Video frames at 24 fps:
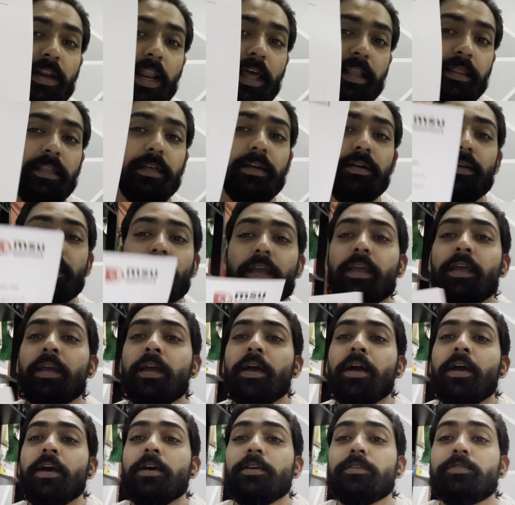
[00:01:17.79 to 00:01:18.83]
letter. Okay,
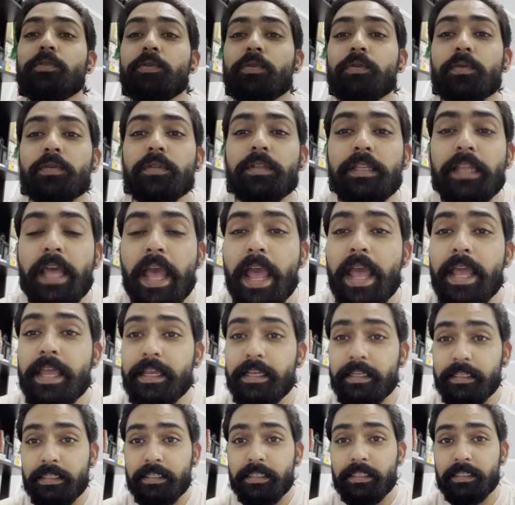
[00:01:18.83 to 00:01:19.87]
so there
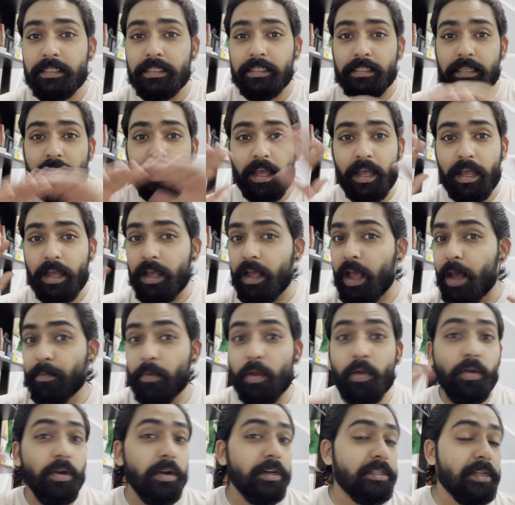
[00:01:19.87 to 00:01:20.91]
is I'm
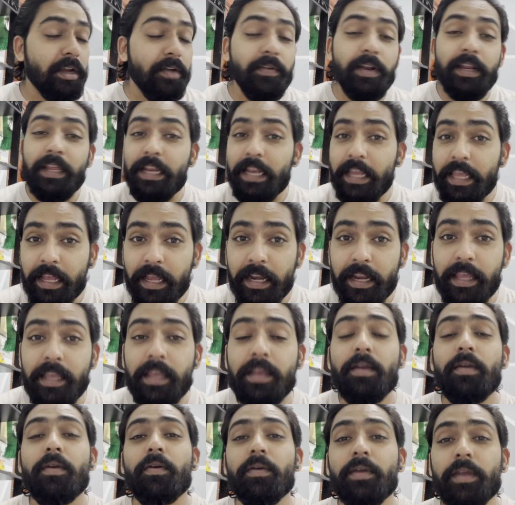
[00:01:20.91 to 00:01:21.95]
not going to travel
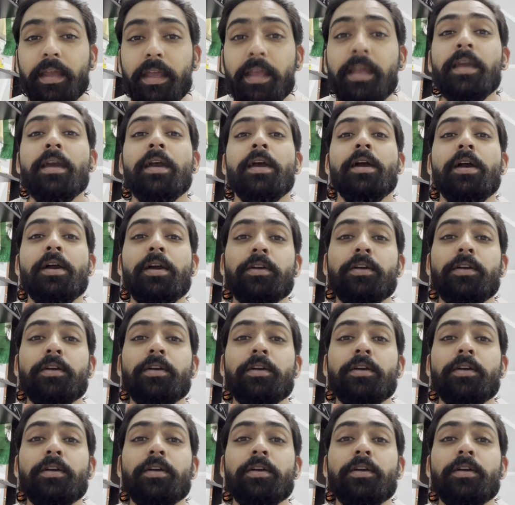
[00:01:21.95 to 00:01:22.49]
illegally. Okay.